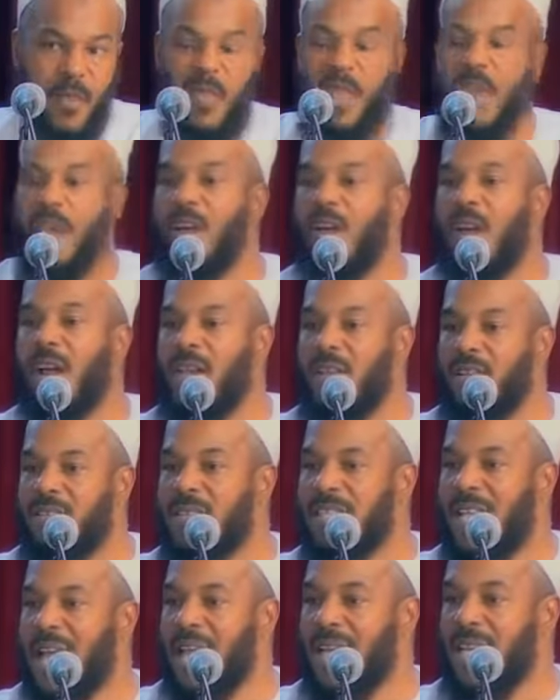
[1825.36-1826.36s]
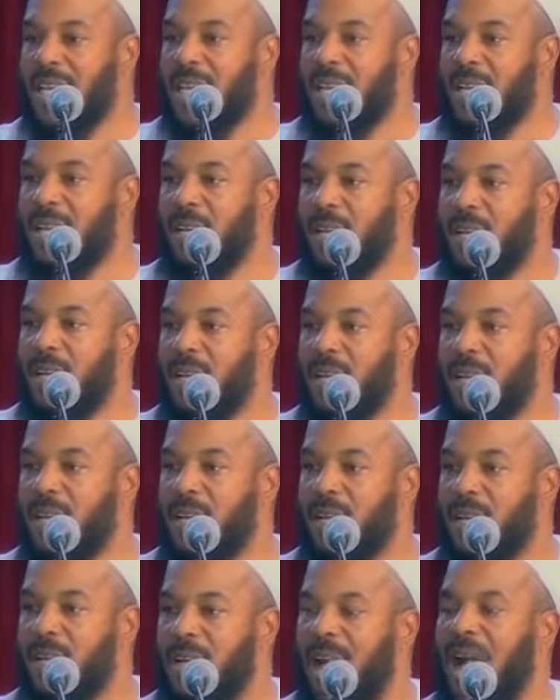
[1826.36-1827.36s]
Their understanding
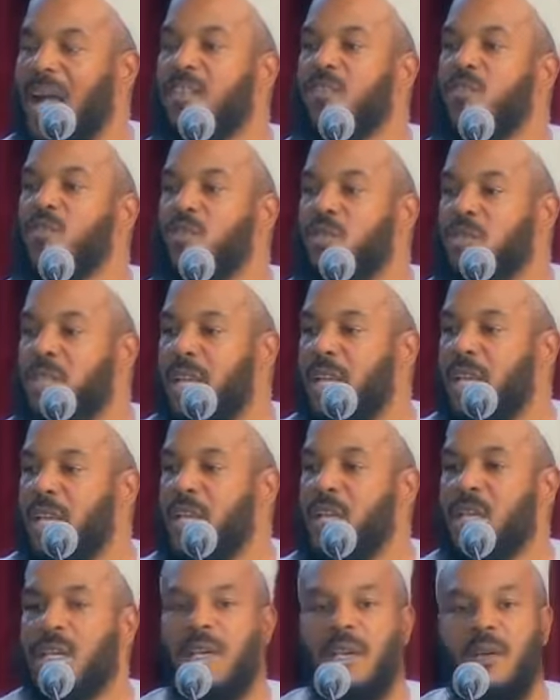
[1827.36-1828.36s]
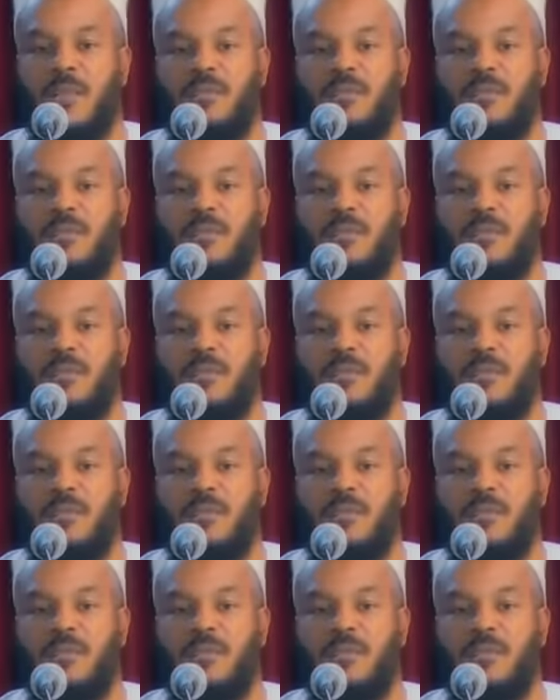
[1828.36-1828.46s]
has to take